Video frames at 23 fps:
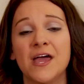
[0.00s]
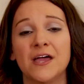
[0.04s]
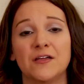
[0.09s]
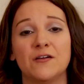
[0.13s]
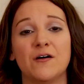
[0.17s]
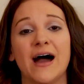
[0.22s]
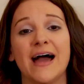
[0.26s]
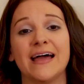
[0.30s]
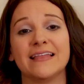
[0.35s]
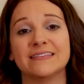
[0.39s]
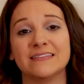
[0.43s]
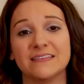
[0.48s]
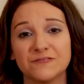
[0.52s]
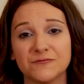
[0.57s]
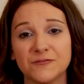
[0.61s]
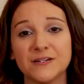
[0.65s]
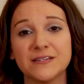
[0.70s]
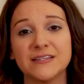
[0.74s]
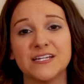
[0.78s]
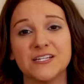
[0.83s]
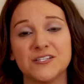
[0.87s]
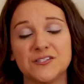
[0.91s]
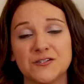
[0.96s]
I
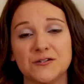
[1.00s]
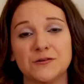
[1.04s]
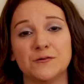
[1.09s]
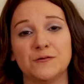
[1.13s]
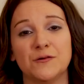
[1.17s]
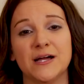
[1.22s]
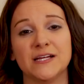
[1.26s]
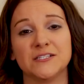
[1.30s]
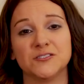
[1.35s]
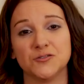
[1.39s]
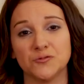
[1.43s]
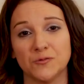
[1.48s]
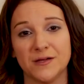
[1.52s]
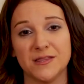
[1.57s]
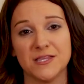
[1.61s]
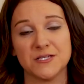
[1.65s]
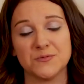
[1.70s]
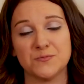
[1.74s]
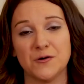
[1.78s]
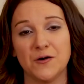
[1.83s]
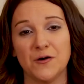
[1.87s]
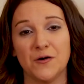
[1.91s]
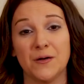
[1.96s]
really do enjoy
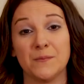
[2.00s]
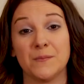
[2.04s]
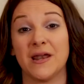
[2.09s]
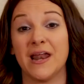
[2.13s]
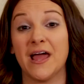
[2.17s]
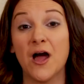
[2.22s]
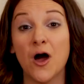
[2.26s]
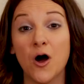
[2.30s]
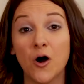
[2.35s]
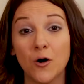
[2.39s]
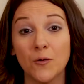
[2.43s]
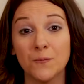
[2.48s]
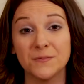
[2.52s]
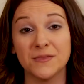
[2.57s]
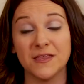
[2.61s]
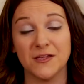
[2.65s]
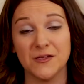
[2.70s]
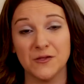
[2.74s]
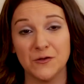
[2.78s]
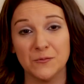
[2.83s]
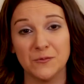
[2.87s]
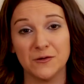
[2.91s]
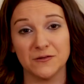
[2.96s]
this program, and I hope
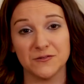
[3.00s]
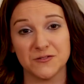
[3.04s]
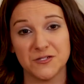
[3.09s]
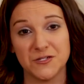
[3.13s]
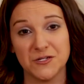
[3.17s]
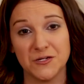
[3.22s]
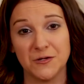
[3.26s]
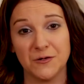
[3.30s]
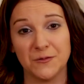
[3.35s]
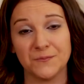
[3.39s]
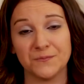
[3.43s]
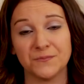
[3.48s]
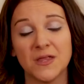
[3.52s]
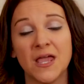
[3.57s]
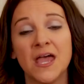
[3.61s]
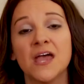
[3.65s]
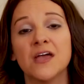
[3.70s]
that you will too.